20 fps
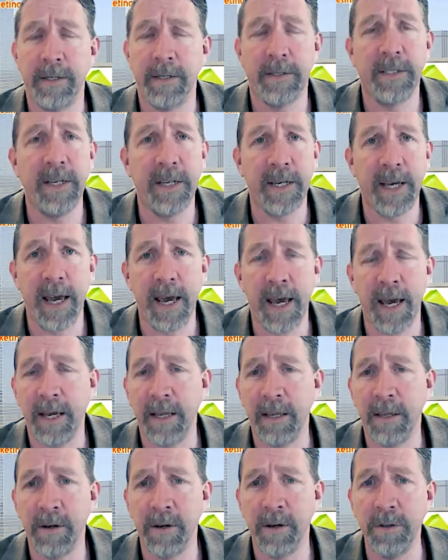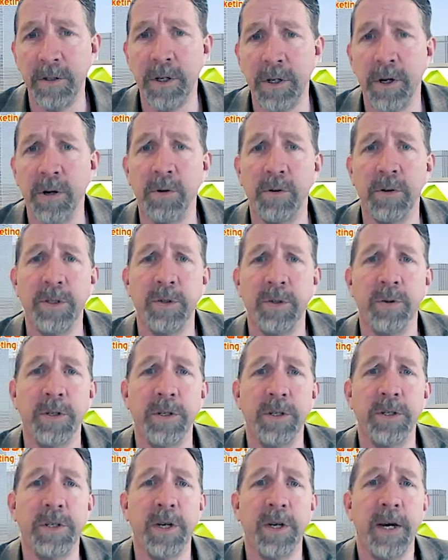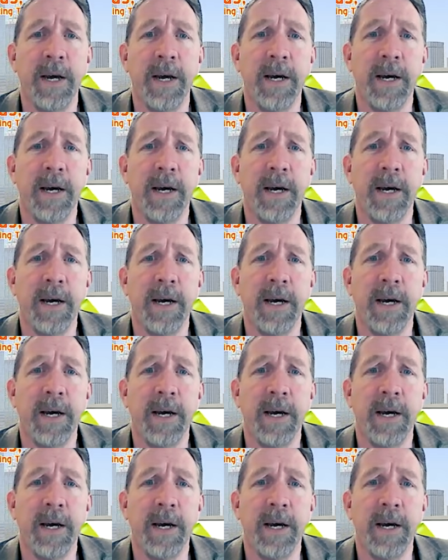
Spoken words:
TKA Dojo, which was